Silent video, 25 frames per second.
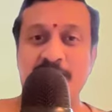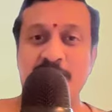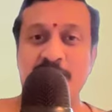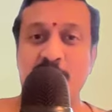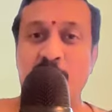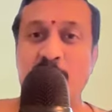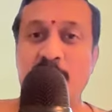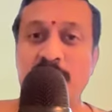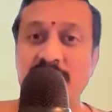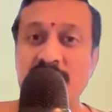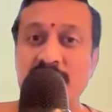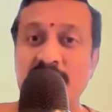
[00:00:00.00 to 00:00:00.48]

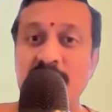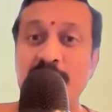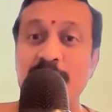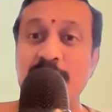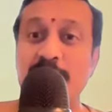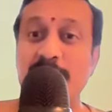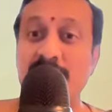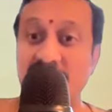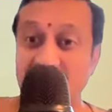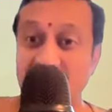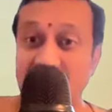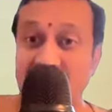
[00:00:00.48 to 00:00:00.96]
More than
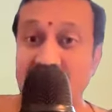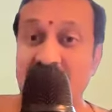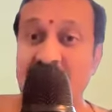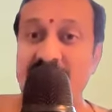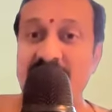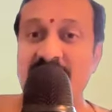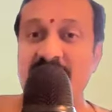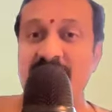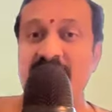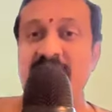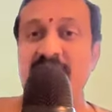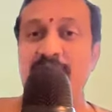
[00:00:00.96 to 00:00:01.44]
implied, the
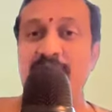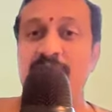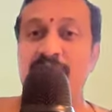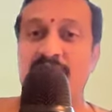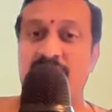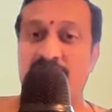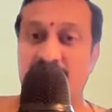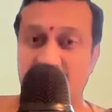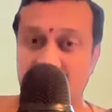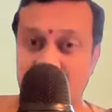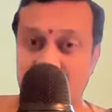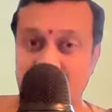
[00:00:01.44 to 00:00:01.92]
intended
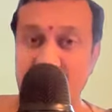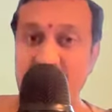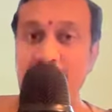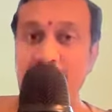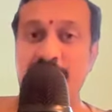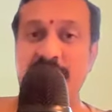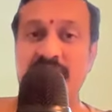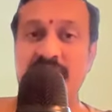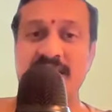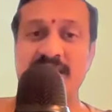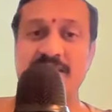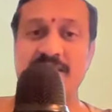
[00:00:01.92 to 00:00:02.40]
meaning, the
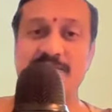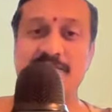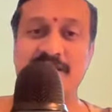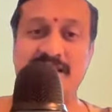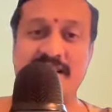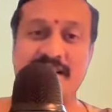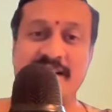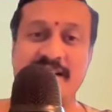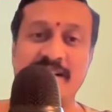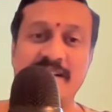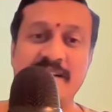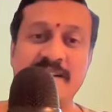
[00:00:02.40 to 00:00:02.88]
deep lying
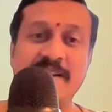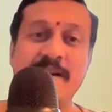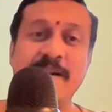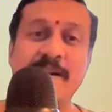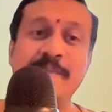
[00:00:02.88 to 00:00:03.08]
meaning.